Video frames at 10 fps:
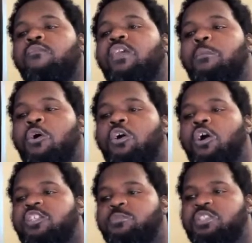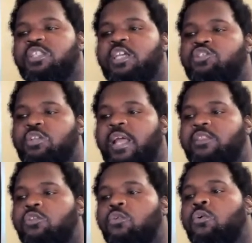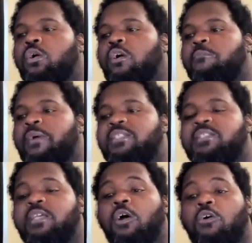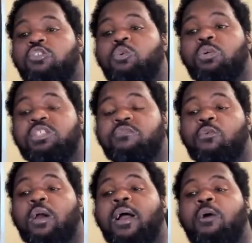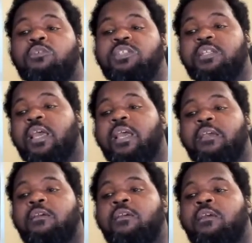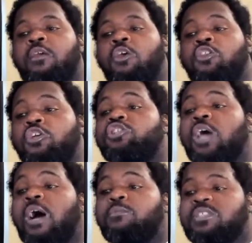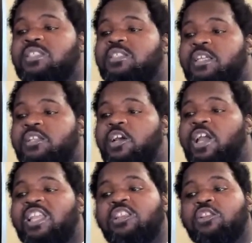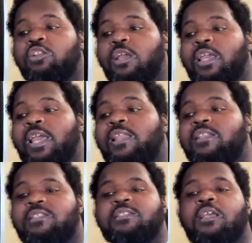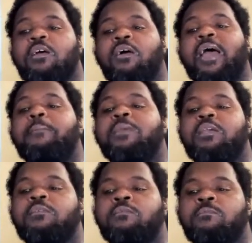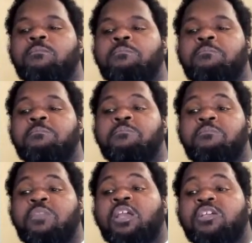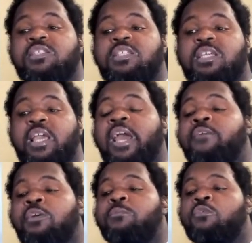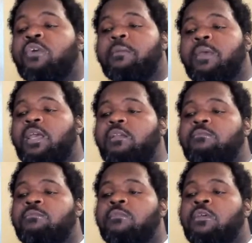Female guards were stationed at the door of my cell 24 hours a day. Their job was to sit there and look in the cell at me. They could see every move I made.